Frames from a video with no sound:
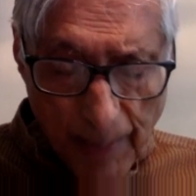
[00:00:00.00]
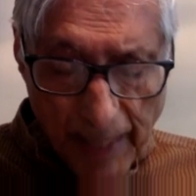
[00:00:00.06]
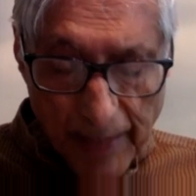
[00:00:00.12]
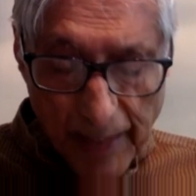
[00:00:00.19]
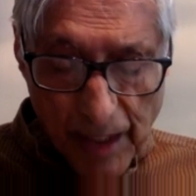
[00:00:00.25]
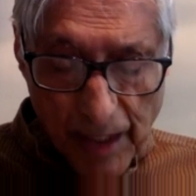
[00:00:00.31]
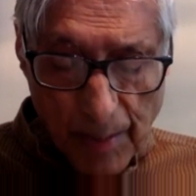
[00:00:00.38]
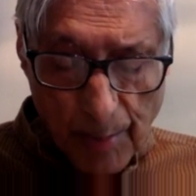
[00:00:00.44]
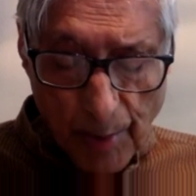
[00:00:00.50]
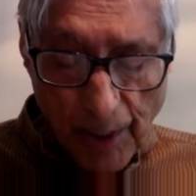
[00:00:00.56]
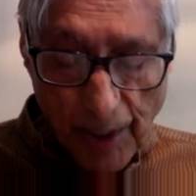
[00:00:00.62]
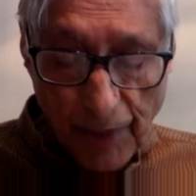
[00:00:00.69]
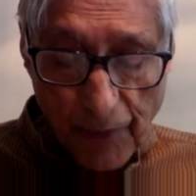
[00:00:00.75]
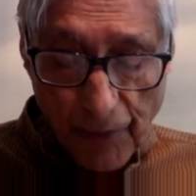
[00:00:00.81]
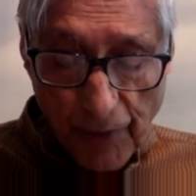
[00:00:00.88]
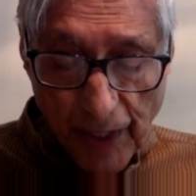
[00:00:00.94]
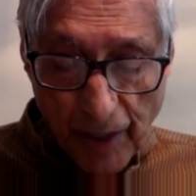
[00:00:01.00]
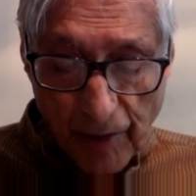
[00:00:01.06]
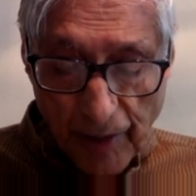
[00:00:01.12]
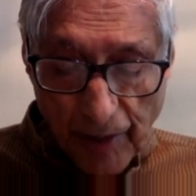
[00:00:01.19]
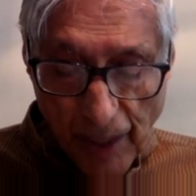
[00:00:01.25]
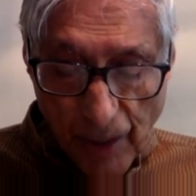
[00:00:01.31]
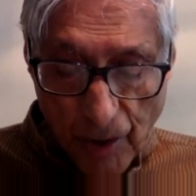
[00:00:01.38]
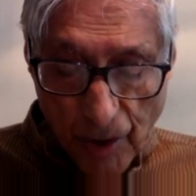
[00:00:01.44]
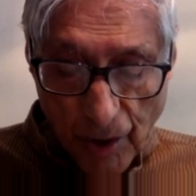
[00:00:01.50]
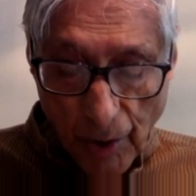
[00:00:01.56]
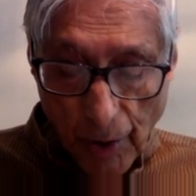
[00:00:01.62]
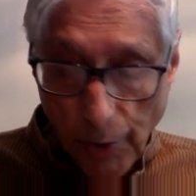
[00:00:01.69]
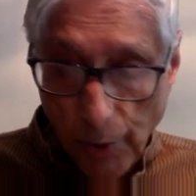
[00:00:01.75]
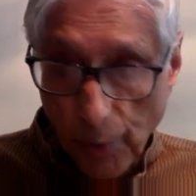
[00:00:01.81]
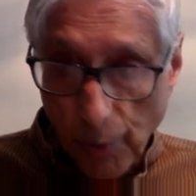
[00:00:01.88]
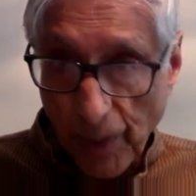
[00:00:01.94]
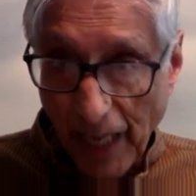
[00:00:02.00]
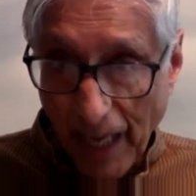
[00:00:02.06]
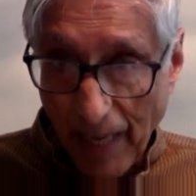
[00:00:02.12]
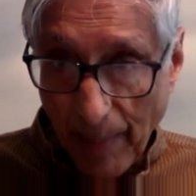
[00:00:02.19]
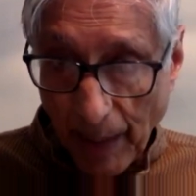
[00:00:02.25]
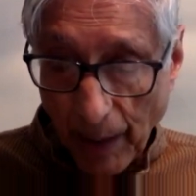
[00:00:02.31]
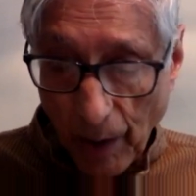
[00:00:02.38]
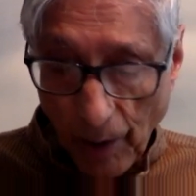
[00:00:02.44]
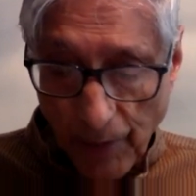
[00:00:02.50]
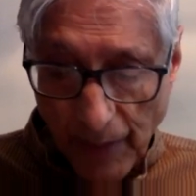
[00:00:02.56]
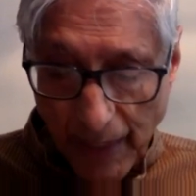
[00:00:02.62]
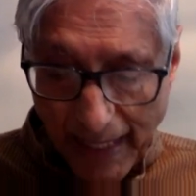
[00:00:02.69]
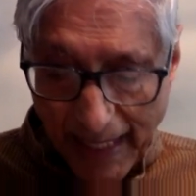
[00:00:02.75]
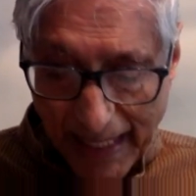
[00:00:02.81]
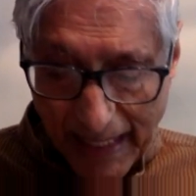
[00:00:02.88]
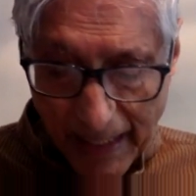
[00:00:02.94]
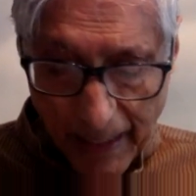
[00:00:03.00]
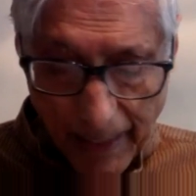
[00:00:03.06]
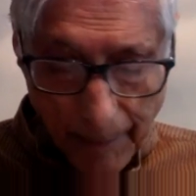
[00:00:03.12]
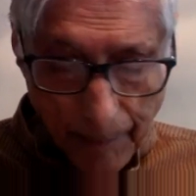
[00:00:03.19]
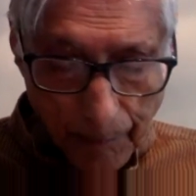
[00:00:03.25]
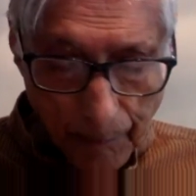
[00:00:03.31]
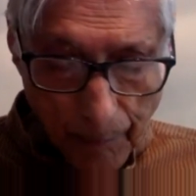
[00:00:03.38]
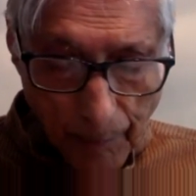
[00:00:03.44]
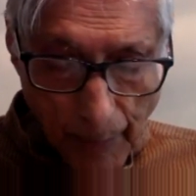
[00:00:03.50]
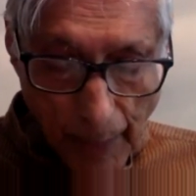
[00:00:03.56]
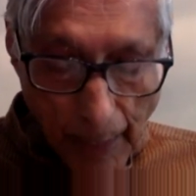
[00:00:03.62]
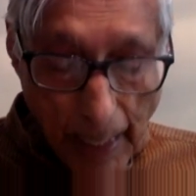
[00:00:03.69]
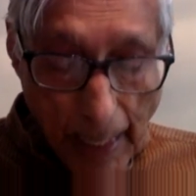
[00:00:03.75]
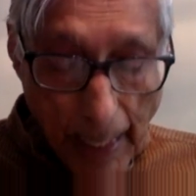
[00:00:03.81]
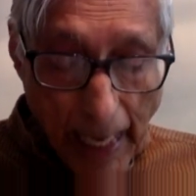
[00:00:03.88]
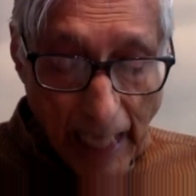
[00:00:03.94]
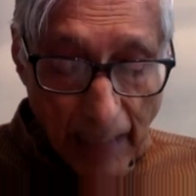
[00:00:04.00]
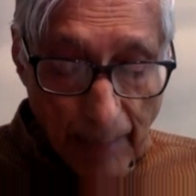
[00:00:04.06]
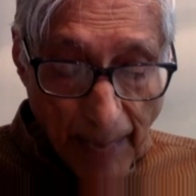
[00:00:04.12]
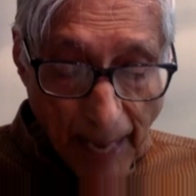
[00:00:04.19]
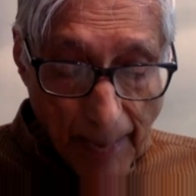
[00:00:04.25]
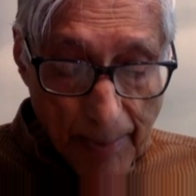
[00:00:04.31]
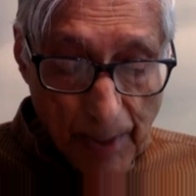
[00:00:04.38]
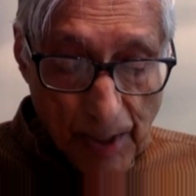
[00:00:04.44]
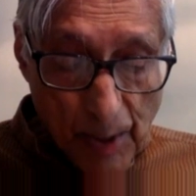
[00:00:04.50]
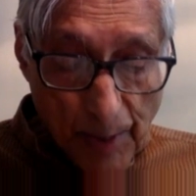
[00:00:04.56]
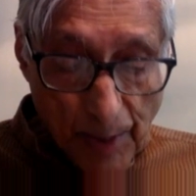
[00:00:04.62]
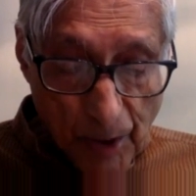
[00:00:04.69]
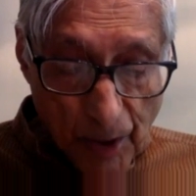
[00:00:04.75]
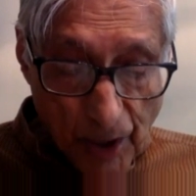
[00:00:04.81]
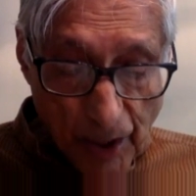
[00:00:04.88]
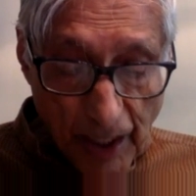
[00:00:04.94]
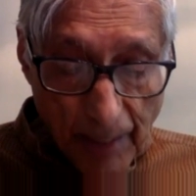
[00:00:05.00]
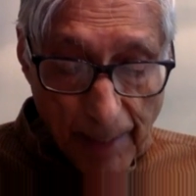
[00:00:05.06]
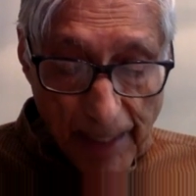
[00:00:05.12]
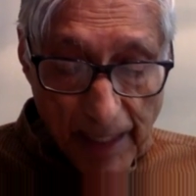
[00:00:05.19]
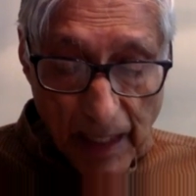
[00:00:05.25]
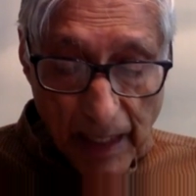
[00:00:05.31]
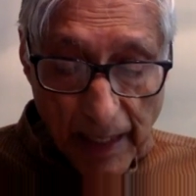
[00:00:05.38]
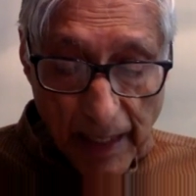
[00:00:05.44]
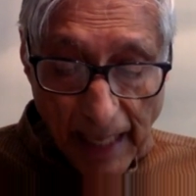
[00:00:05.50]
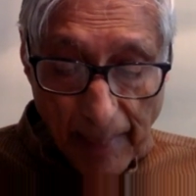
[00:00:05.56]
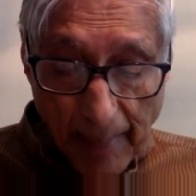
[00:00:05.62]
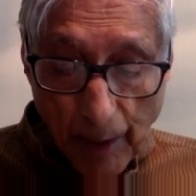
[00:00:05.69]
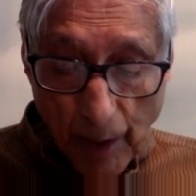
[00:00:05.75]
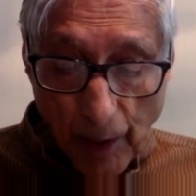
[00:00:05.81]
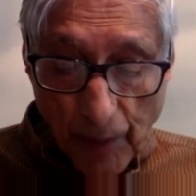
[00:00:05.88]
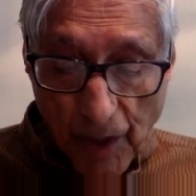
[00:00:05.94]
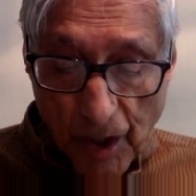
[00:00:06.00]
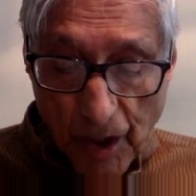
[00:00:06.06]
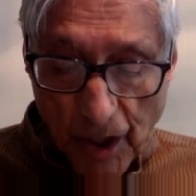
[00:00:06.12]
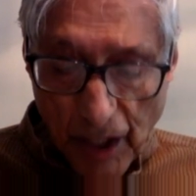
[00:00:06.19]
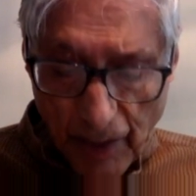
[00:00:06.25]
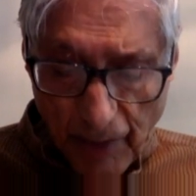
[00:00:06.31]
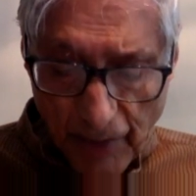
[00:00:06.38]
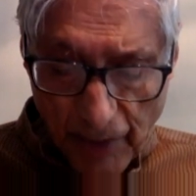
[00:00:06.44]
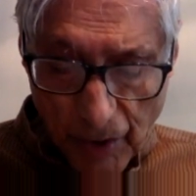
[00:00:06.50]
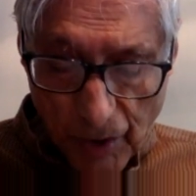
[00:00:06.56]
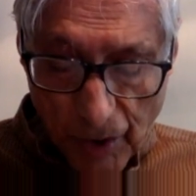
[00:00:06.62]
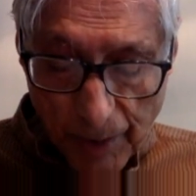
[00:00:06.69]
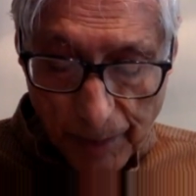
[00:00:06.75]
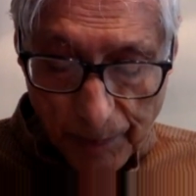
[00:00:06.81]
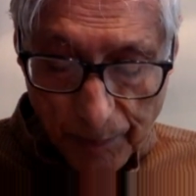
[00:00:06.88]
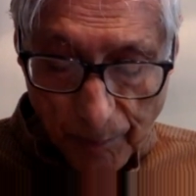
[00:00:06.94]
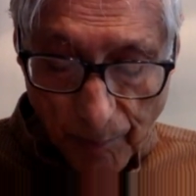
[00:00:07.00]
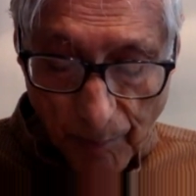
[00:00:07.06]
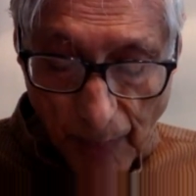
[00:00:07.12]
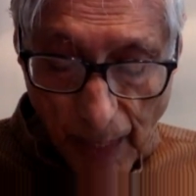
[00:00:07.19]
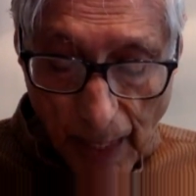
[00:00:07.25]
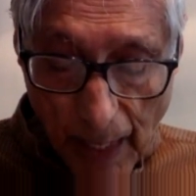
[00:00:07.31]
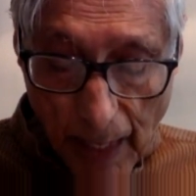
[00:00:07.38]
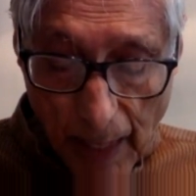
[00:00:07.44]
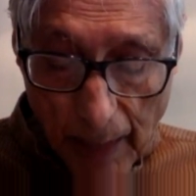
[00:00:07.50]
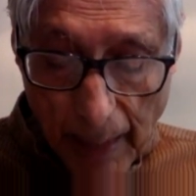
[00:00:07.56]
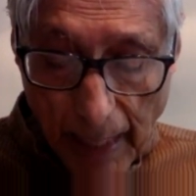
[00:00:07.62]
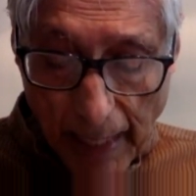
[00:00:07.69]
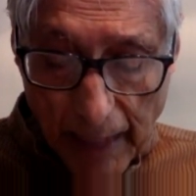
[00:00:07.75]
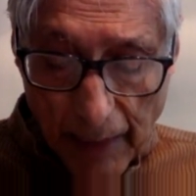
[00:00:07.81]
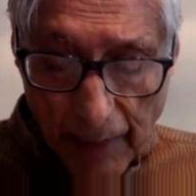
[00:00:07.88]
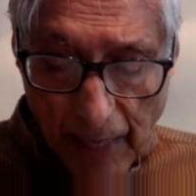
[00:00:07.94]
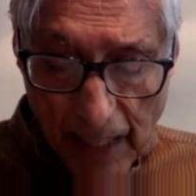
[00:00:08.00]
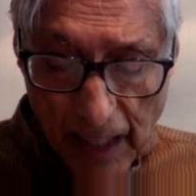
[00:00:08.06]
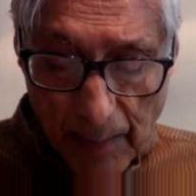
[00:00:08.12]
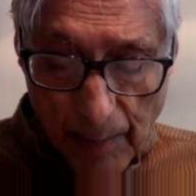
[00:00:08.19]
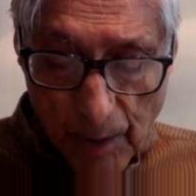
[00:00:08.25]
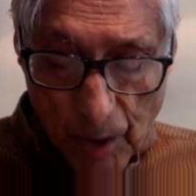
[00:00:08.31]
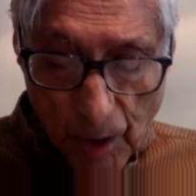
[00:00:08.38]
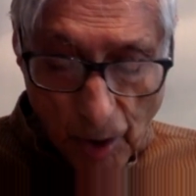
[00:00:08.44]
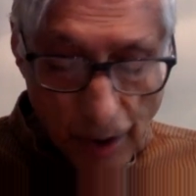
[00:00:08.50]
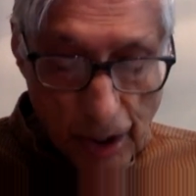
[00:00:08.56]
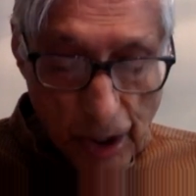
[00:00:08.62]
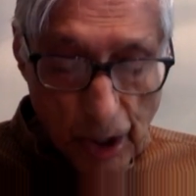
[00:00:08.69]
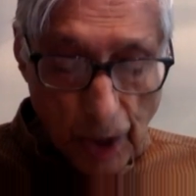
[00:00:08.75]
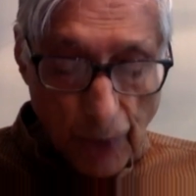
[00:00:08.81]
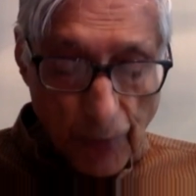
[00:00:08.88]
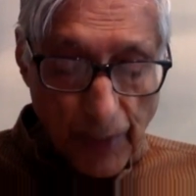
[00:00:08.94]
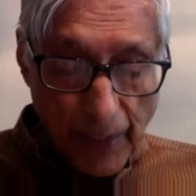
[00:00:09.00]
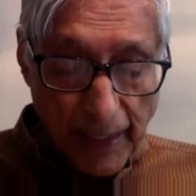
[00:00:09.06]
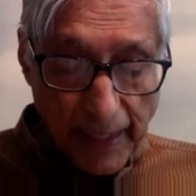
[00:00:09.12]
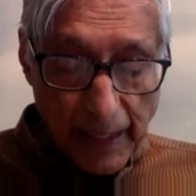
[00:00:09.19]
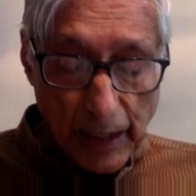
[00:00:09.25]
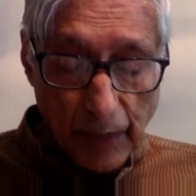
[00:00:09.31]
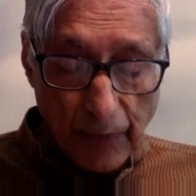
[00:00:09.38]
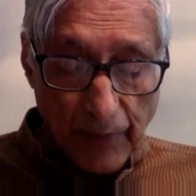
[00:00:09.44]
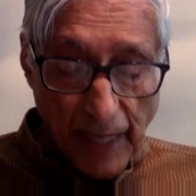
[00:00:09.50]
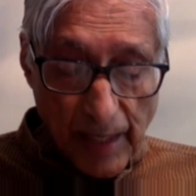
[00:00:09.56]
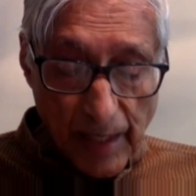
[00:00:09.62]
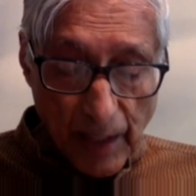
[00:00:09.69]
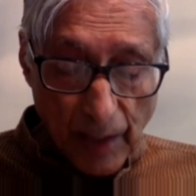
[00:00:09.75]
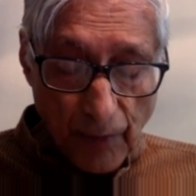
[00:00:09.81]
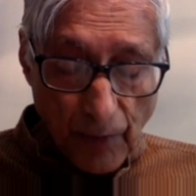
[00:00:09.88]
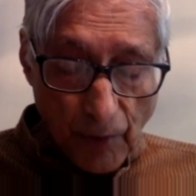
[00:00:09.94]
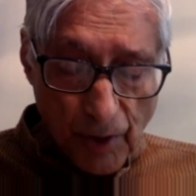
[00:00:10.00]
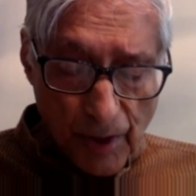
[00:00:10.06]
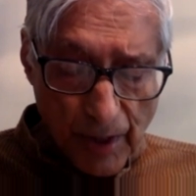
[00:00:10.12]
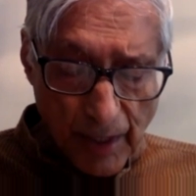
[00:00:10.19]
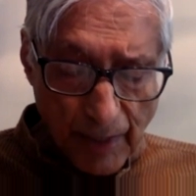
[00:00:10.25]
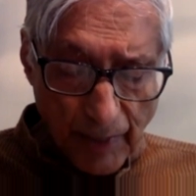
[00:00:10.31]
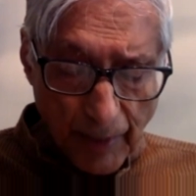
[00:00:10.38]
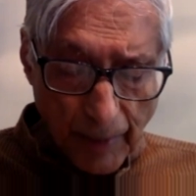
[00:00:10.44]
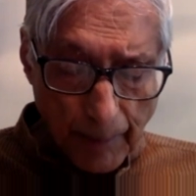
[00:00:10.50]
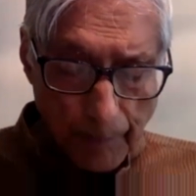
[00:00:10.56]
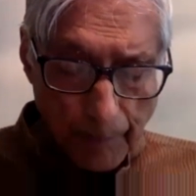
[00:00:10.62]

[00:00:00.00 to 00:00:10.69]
by this brief recreation through naming of the killed, and perhaps especially by the naming of the servants. Like the vast majority of the killed of 1947,